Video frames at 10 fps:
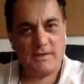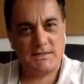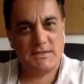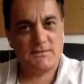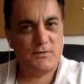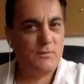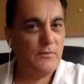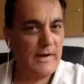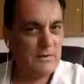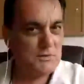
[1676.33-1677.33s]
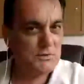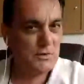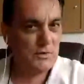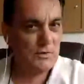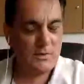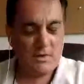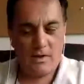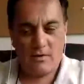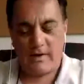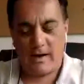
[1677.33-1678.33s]
This is from Fausto.
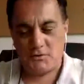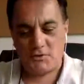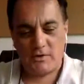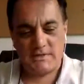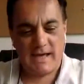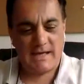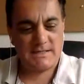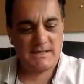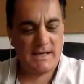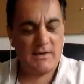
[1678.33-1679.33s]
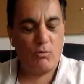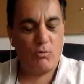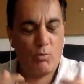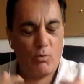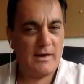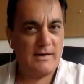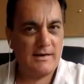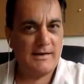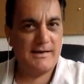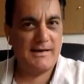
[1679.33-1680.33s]
Fausto is asking,
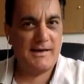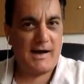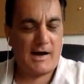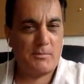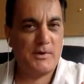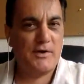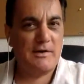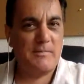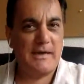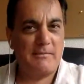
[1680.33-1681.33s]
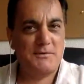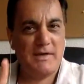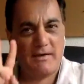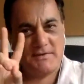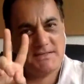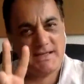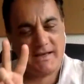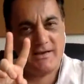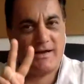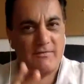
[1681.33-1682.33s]
when are we going to be able to have a
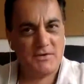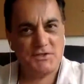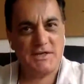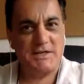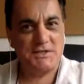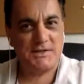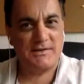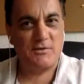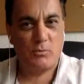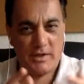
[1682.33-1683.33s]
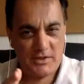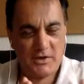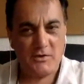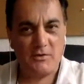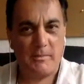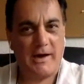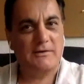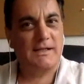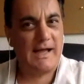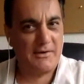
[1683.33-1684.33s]
second conversation with you
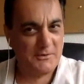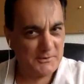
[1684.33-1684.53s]
about cloud?